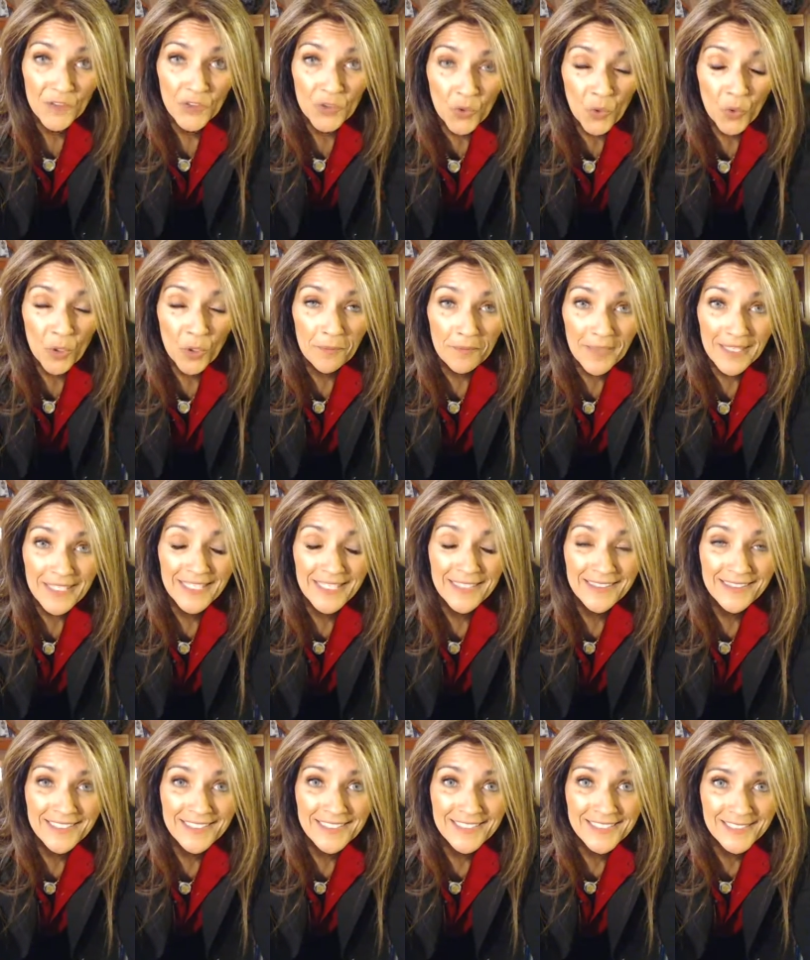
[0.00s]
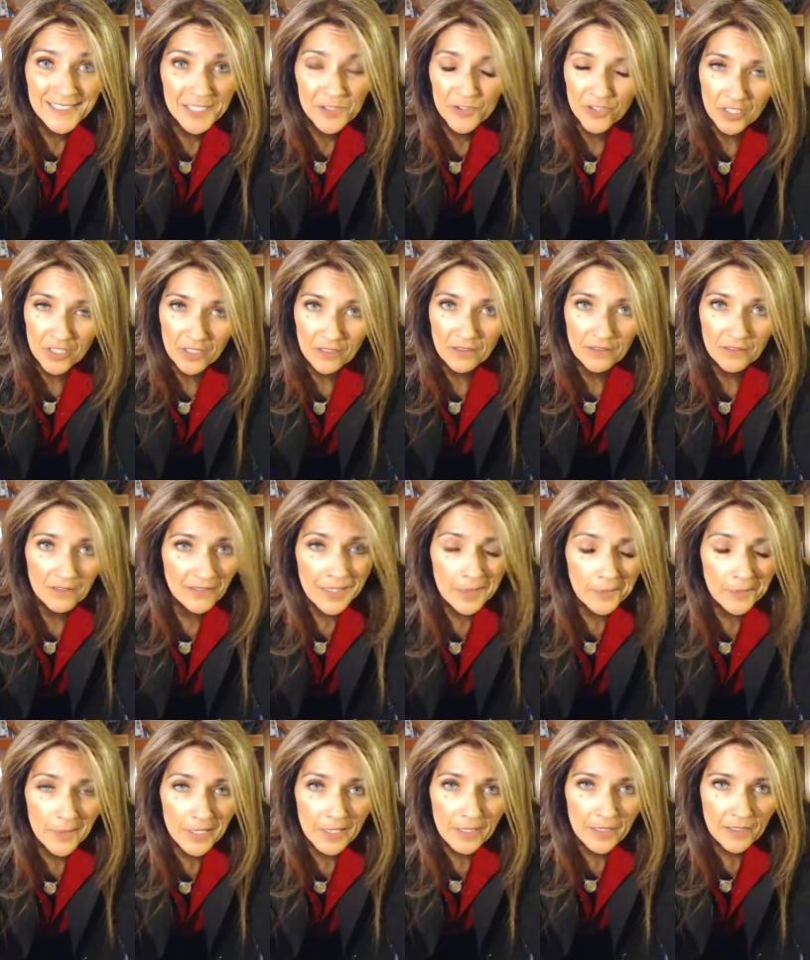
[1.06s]
You're making the decision,
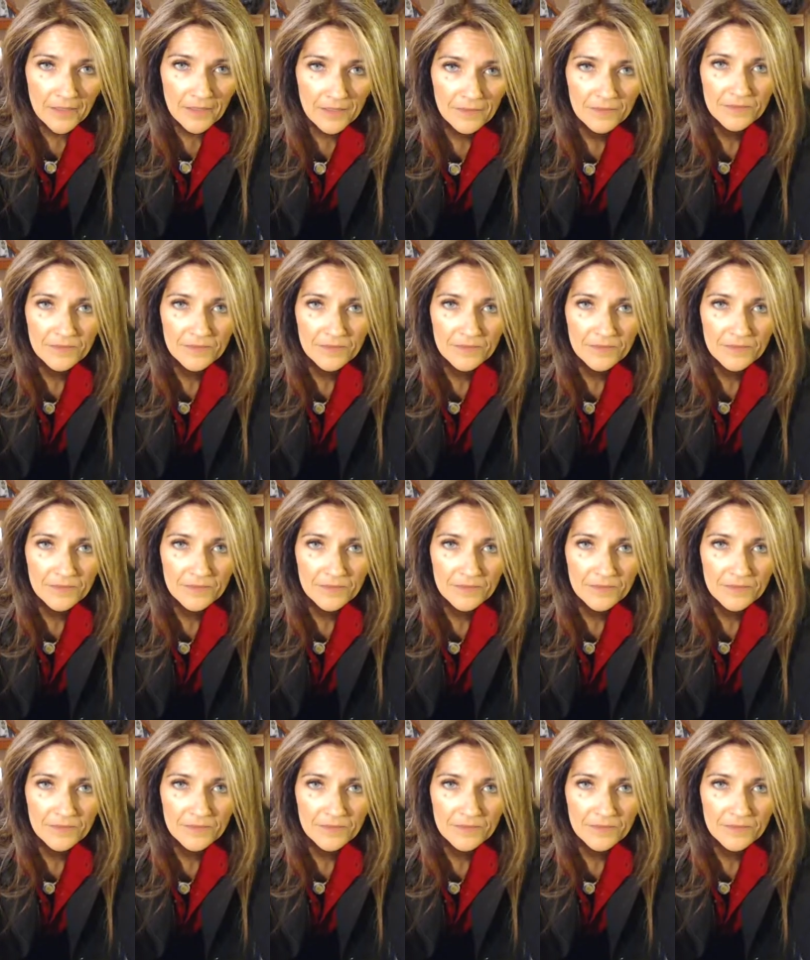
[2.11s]
not me.